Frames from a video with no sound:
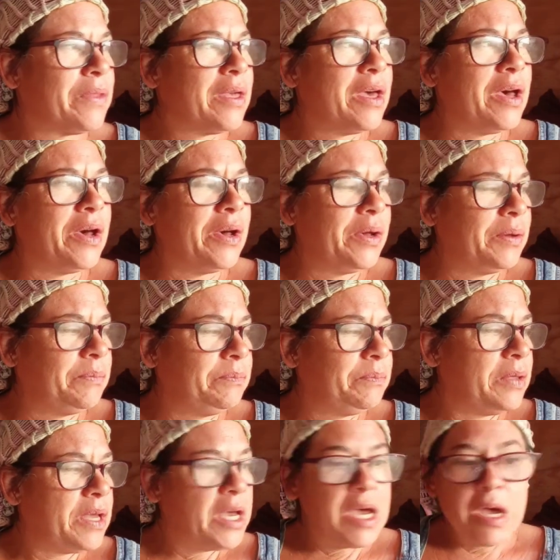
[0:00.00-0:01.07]
Um,
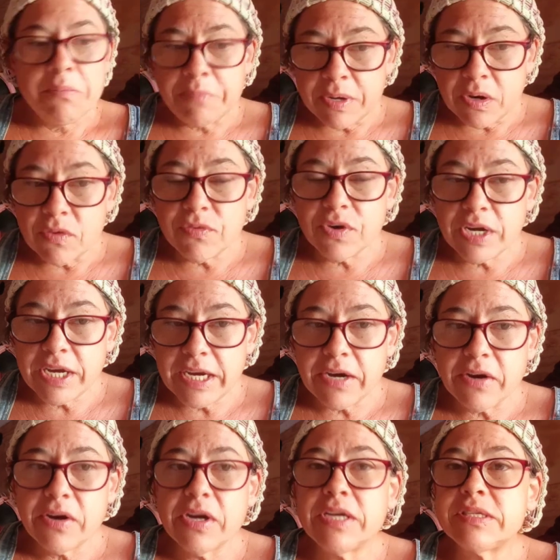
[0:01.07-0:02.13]
but over
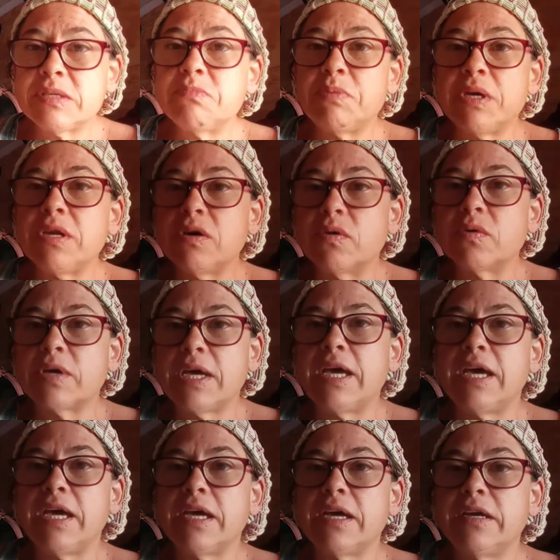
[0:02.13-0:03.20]
here, it's been
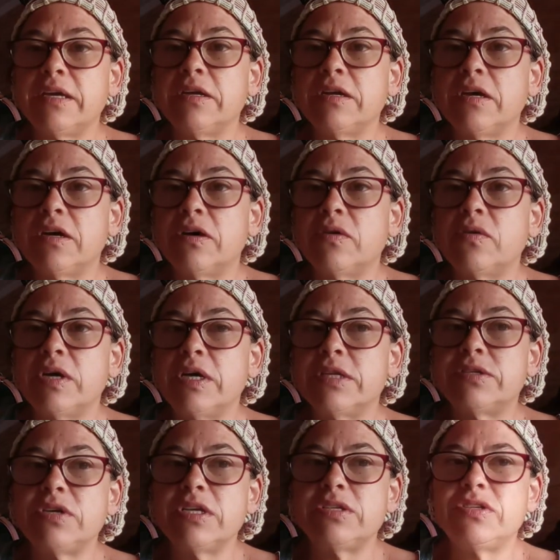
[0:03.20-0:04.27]
okay. You know,
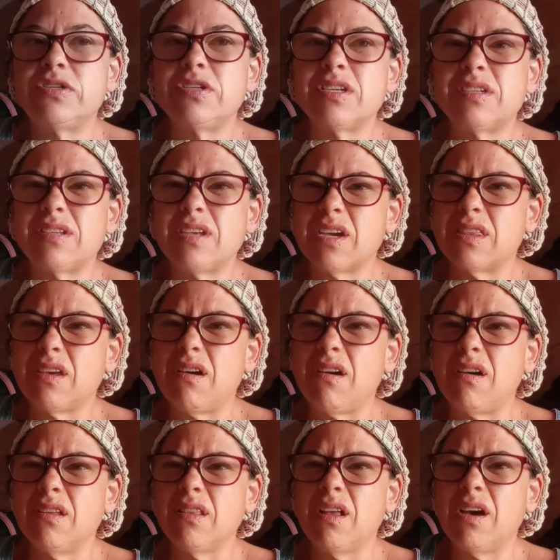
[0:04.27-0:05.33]
it's it's just like the
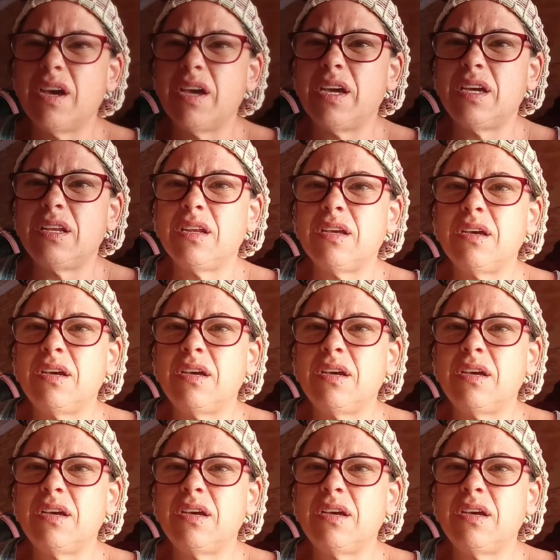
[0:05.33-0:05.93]
online.